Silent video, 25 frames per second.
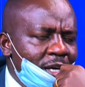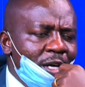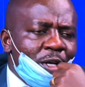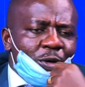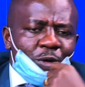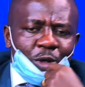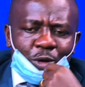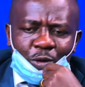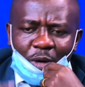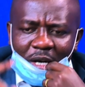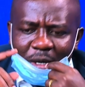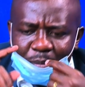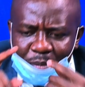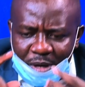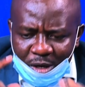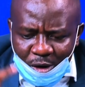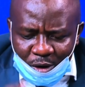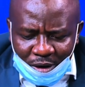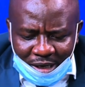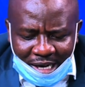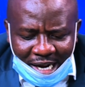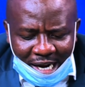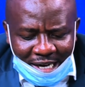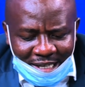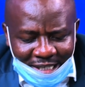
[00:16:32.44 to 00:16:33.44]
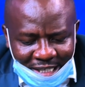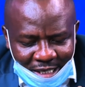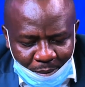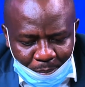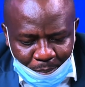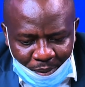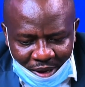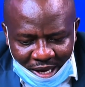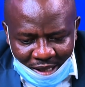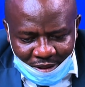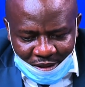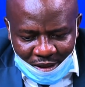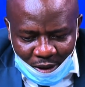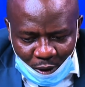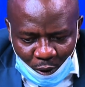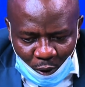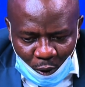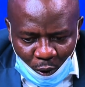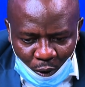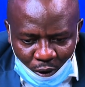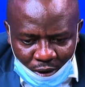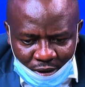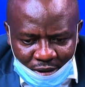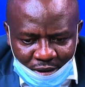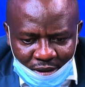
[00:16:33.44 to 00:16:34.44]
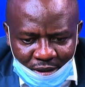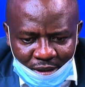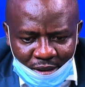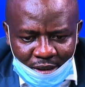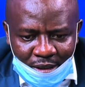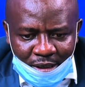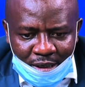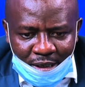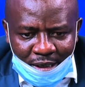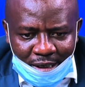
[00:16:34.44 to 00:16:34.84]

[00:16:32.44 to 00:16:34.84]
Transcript: 21 billion can repair the old